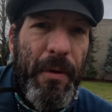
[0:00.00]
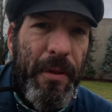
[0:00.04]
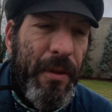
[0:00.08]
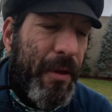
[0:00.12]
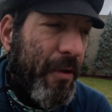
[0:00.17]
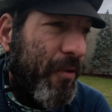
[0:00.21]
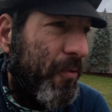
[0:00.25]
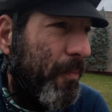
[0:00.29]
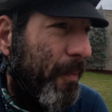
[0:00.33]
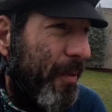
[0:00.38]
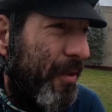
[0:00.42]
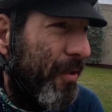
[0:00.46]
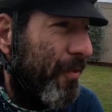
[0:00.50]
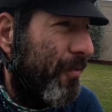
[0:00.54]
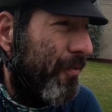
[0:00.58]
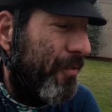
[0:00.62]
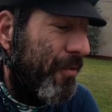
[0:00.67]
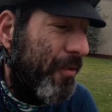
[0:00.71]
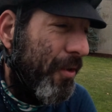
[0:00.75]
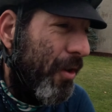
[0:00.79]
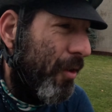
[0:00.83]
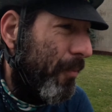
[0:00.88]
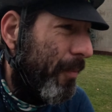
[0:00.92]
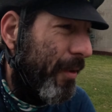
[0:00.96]
with this, but
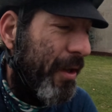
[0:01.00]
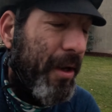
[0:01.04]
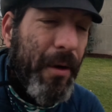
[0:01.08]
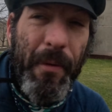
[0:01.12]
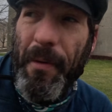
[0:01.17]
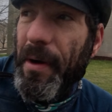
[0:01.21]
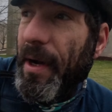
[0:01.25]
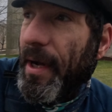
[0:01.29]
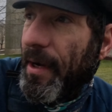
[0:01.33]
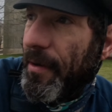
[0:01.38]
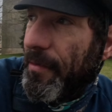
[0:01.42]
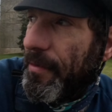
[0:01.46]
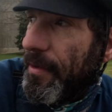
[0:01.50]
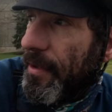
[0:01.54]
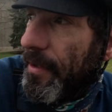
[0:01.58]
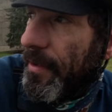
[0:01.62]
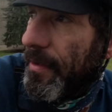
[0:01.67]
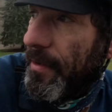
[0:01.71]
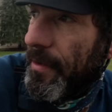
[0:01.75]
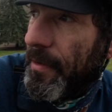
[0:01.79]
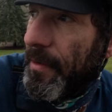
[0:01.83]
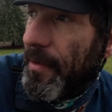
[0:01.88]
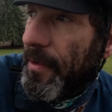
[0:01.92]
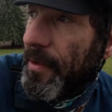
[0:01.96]
there's nobody around.
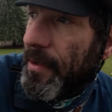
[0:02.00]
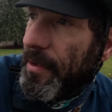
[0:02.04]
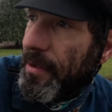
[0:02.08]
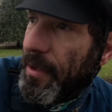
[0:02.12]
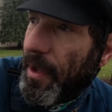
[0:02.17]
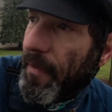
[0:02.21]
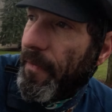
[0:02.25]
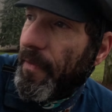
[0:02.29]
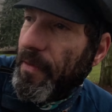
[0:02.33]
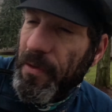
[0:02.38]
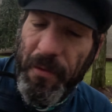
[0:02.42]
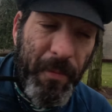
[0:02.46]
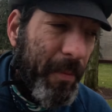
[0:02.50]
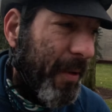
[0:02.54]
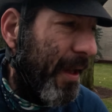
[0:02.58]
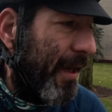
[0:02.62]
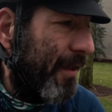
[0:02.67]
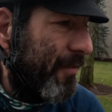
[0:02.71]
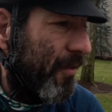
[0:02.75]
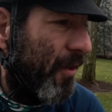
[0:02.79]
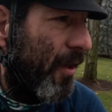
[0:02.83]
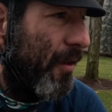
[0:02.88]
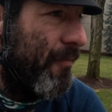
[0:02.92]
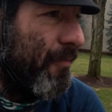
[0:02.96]
Nothing's
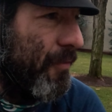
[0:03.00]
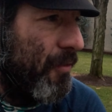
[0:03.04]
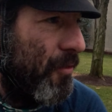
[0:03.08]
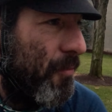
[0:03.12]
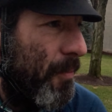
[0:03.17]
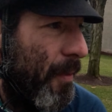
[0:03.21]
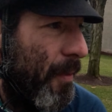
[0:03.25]
blocked off for